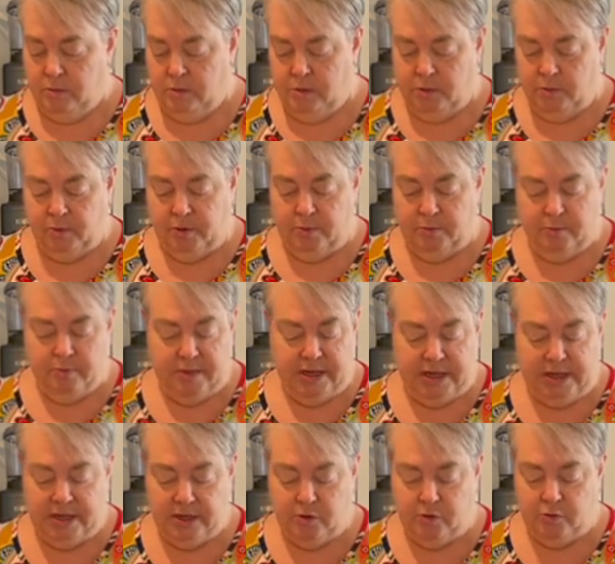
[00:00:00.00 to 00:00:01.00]
we're going to
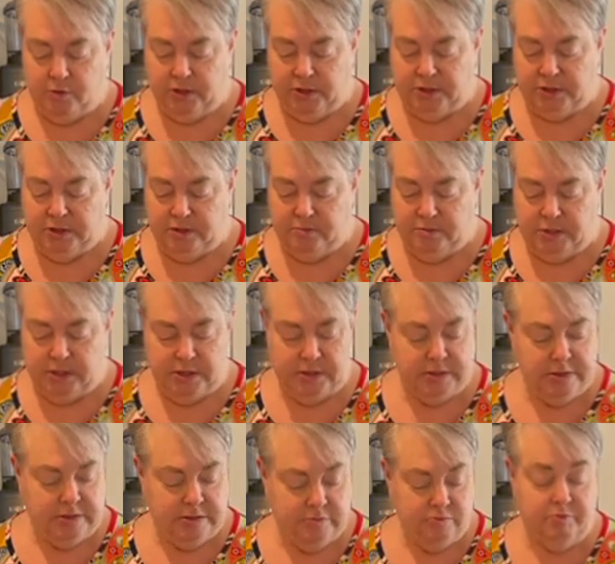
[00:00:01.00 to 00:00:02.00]
make it according to the
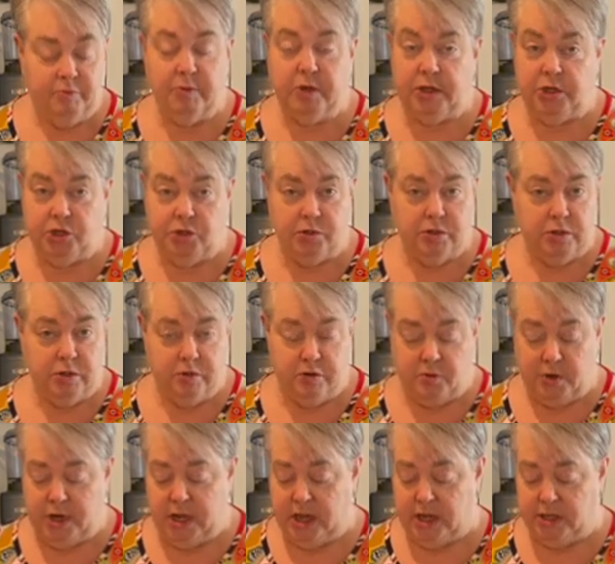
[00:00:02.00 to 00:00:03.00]
mix and use the
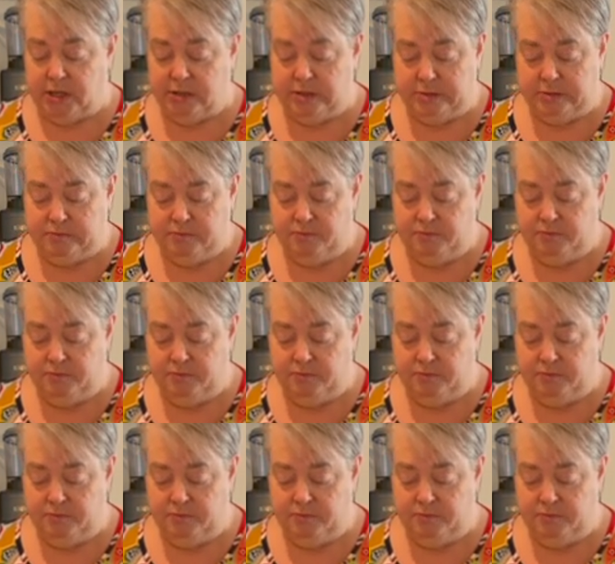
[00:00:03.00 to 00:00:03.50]
3 eggs.